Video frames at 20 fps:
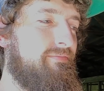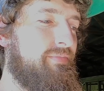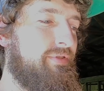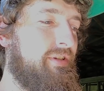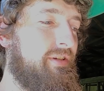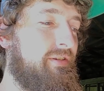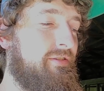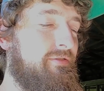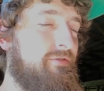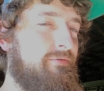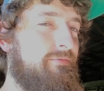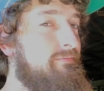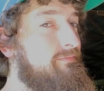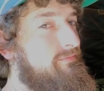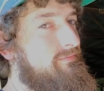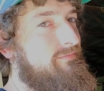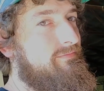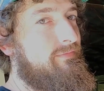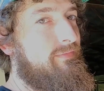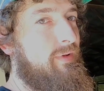So,
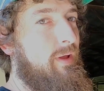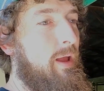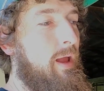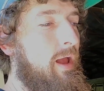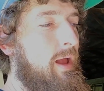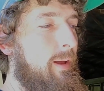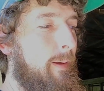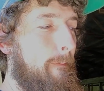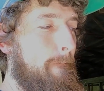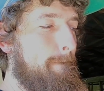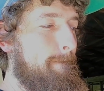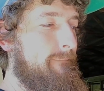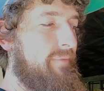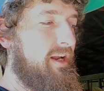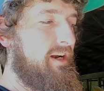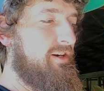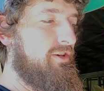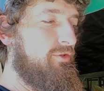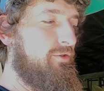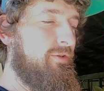
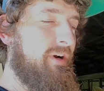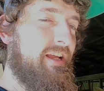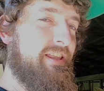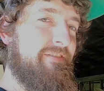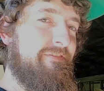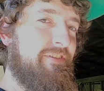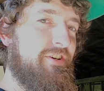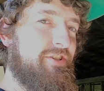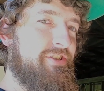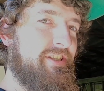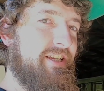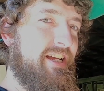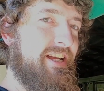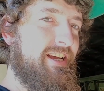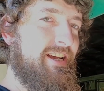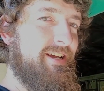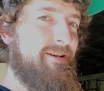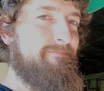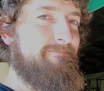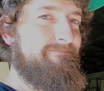better do it right the first
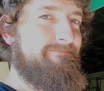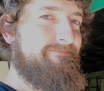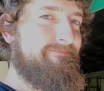time.